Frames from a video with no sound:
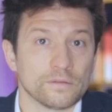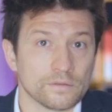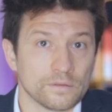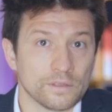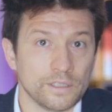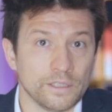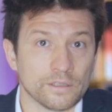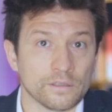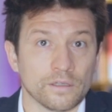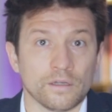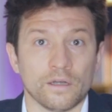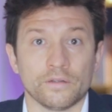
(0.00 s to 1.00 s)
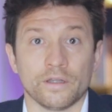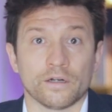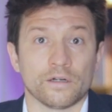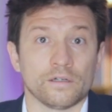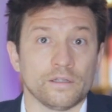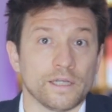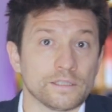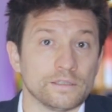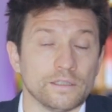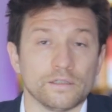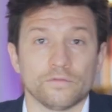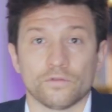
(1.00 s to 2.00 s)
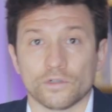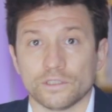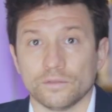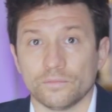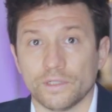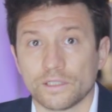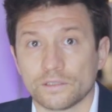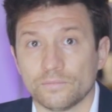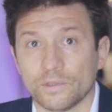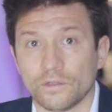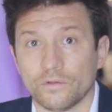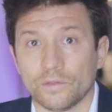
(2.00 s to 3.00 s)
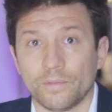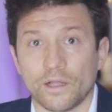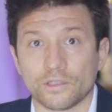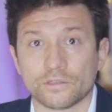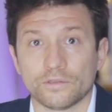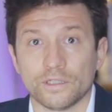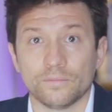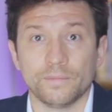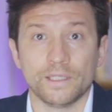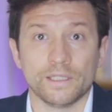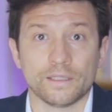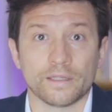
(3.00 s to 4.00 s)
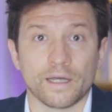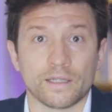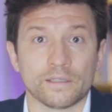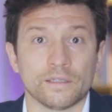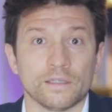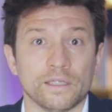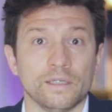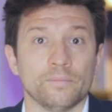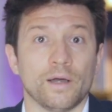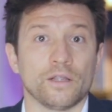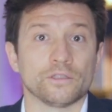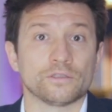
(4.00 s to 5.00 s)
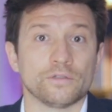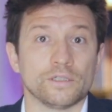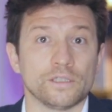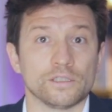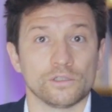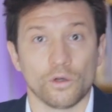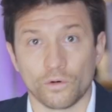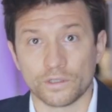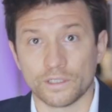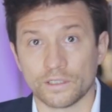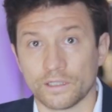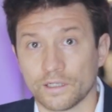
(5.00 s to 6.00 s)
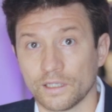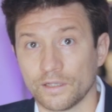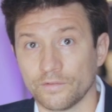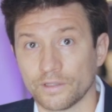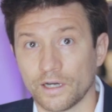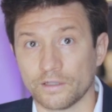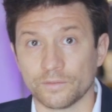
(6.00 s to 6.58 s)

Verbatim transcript: Here, there are less than 14 bricks below the balustrade, meaning that the balustrade is lower than 1100